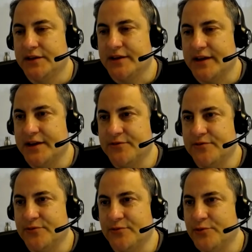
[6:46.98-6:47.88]
kind of
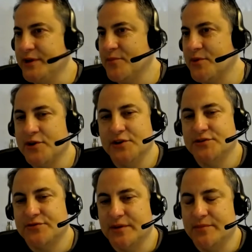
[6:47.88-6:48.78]
reemerge
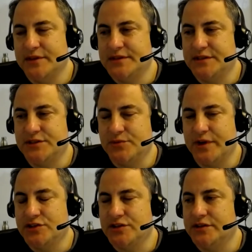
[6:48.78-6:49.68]
from this
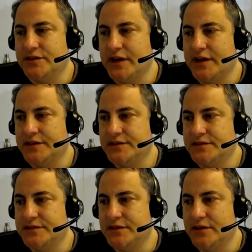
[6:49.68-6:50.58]
situation
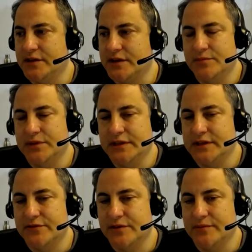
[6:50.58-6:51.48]
as a completely
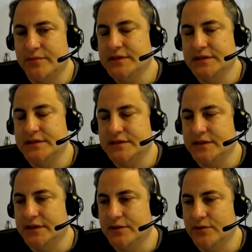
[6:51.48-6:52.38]
different business
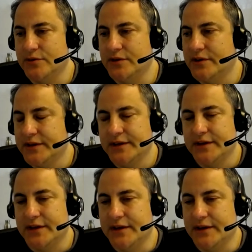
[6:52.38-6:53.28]
or
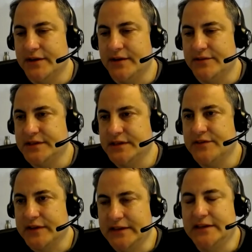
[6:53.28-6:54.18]

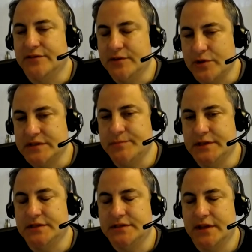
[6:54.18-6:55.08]
significantly different
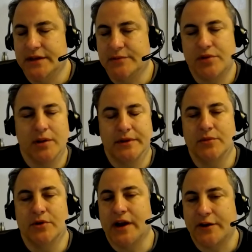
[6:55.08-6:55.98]
business, I think, probably the
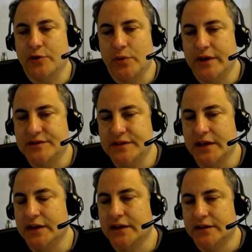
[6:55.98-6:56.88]
more accurate way of saying
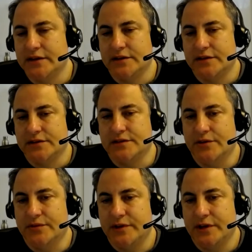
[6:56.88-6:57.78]
it.
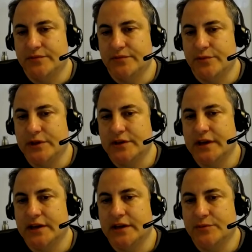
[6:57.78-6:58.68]
So, we look
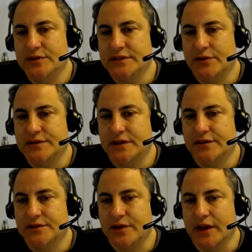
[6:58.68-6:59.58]
at it and we say to
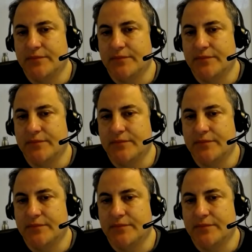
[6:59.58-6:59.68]
ourselves, okay,